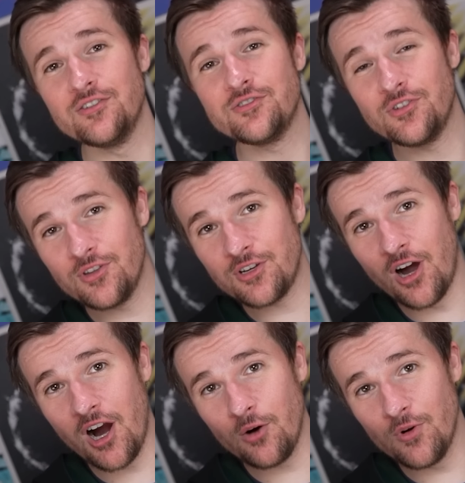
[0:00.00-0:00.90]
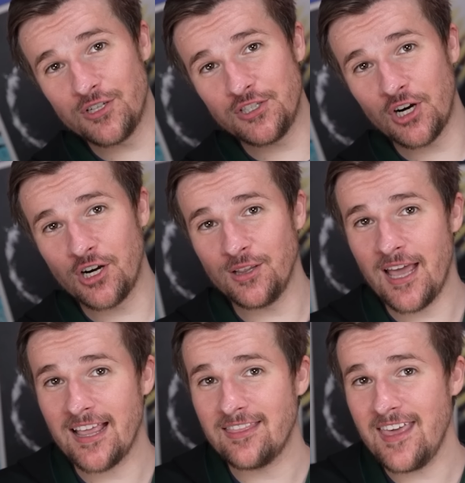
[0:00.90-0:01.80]
so the car would turn
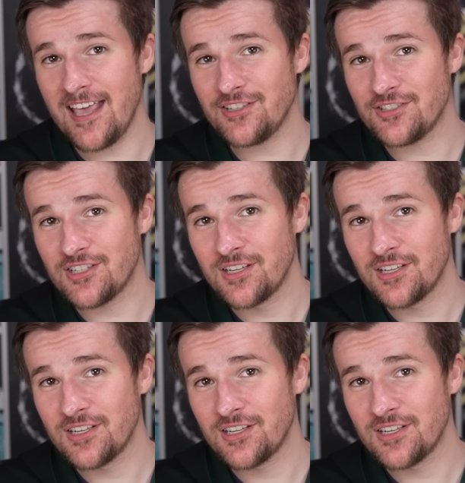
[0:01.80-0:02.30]
like this,